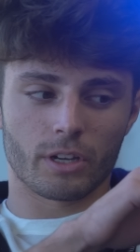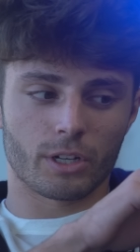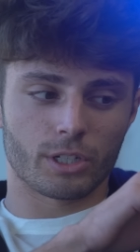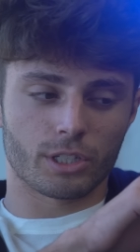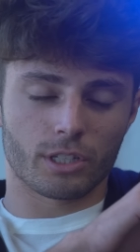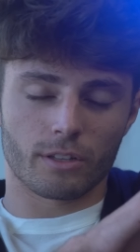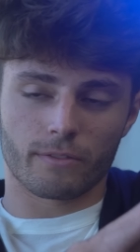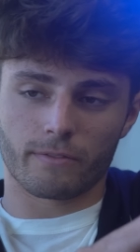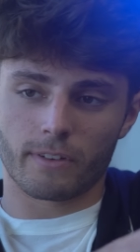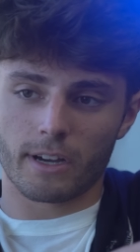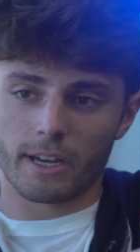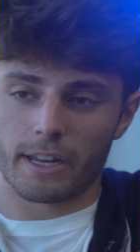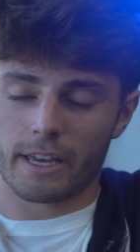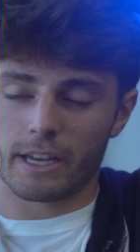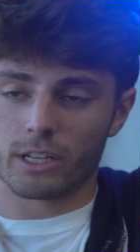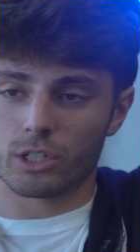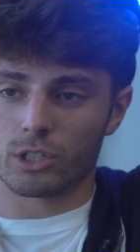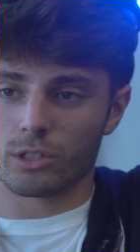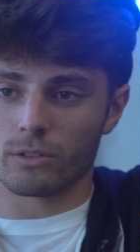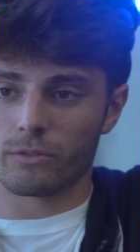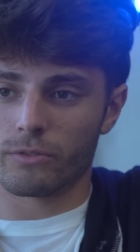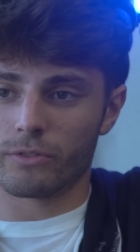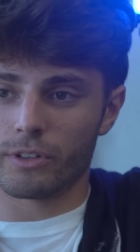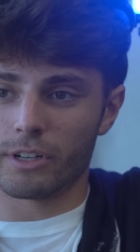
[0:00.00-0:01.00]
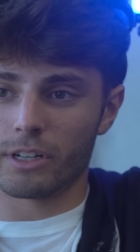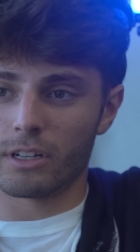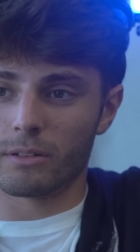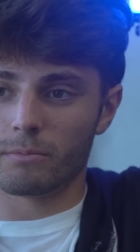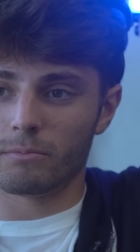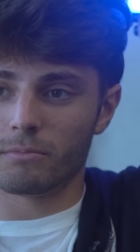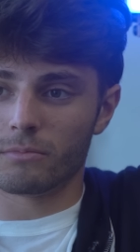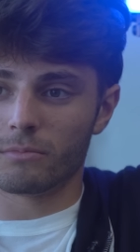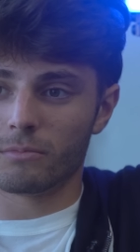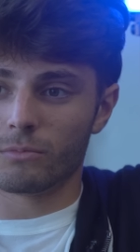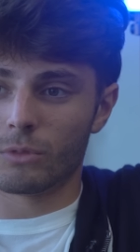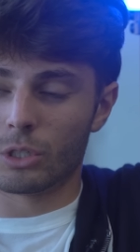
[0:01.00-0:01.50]
there's the financial
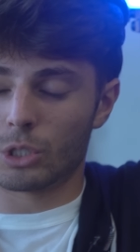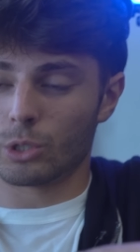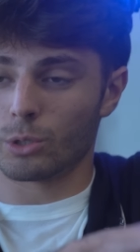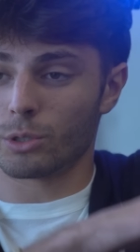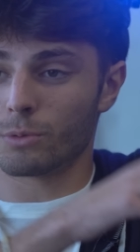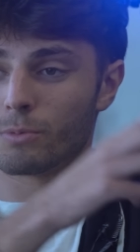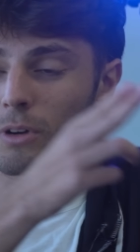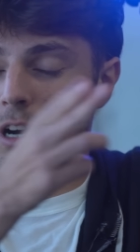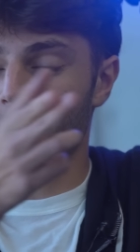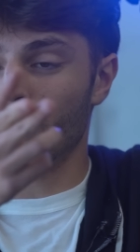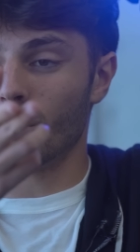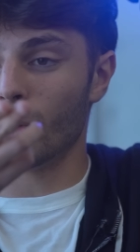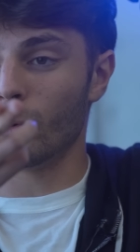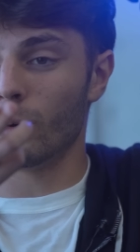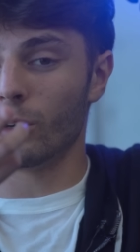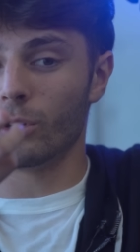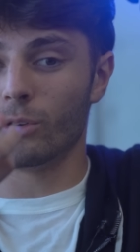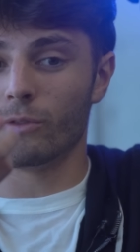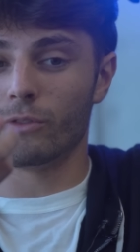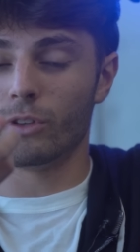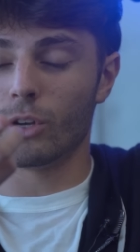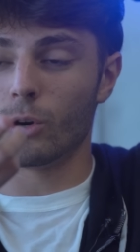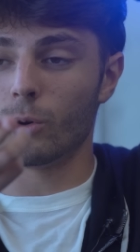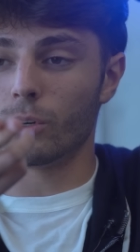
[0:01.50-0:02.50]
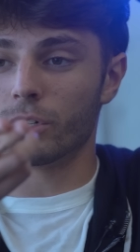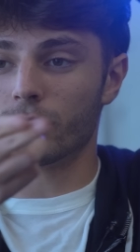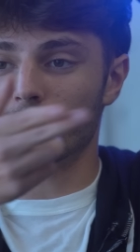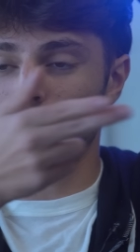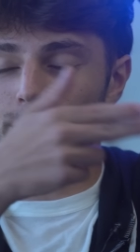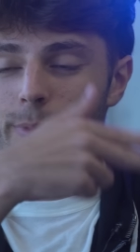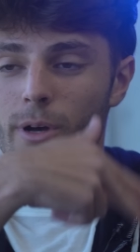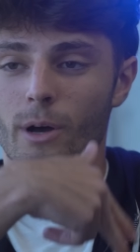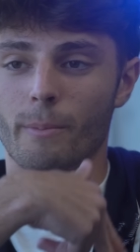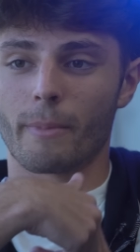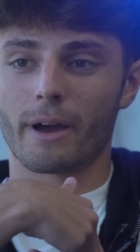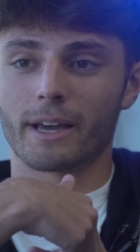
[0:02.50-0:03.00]
freedom, which is probably what you've
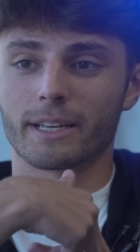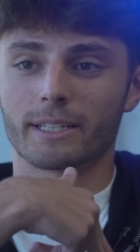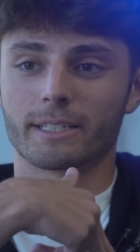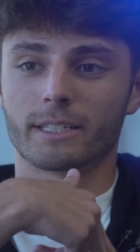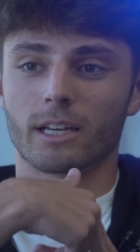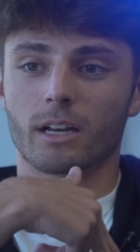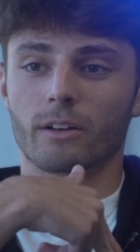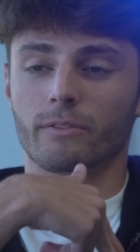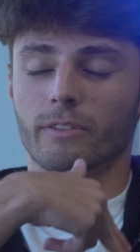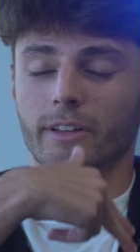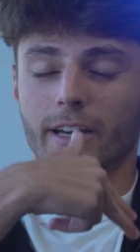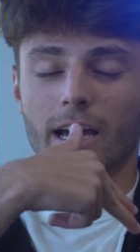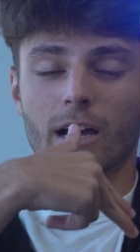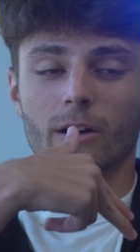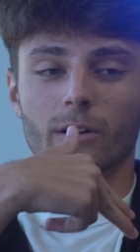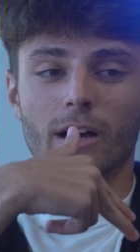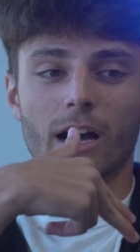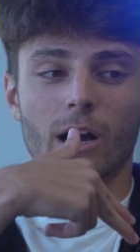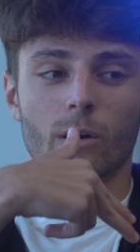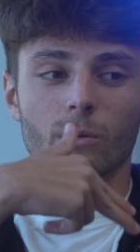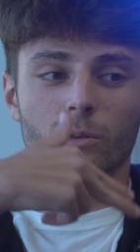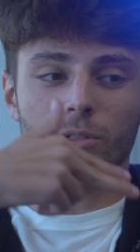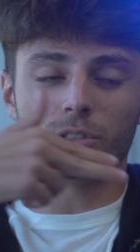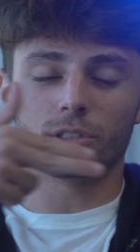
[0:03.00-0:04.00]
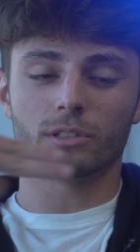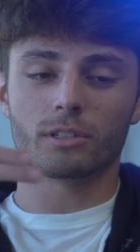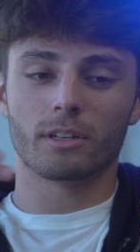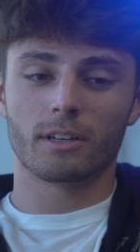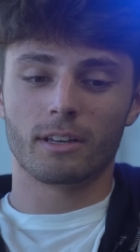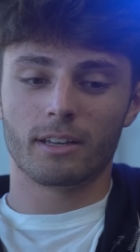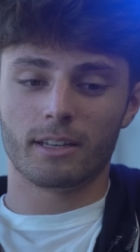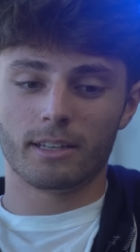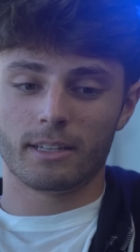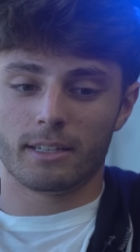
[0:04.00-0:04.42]
noticed about myself. Like I, I was